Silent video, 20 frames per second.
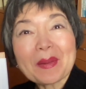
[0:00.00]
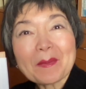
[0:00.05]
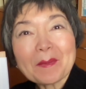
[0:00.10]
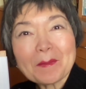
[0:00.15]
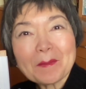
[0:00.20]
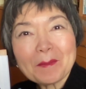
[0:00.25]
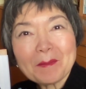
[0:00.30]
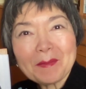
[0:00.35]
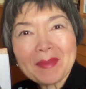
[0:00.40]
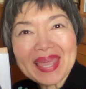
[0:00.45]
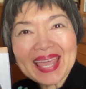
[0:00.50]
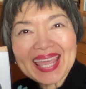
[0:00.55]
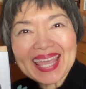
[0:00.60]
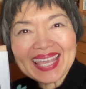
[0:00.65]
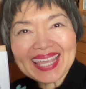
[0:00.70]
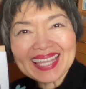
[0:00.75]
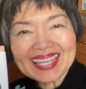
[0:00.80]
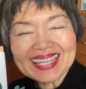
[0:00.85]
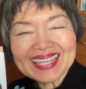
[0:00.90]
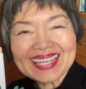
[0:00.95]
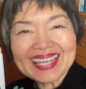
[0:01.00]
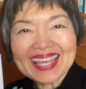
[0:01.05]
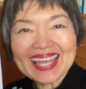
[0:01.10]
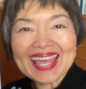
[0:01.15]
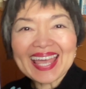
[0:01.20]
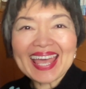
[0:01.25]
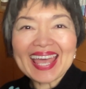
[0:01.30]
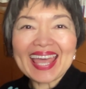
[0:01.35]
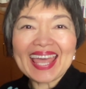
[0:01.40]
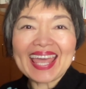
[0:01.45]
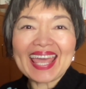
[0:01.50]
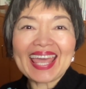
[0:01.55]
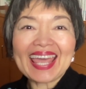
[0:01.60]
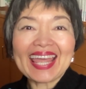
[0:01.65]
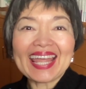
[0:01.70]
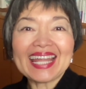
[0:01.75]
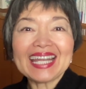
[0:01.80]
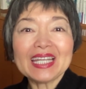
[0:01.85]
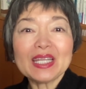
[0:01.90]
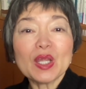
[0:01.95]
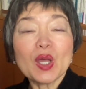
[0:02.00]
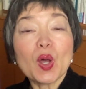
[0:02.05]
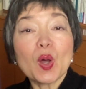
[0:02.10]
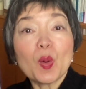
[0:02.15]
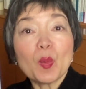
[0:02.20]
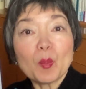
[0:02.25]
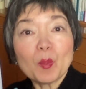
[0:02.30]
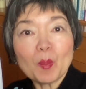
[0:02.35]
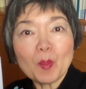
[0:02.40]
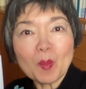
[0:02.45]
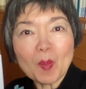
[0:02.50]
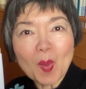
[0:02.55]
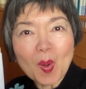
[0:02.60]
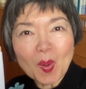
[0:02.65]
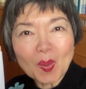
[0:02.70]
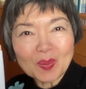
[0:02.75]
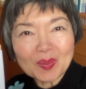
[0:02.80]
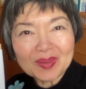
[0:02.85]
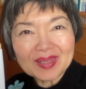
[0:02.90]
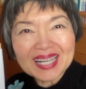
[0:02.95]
me, and mo.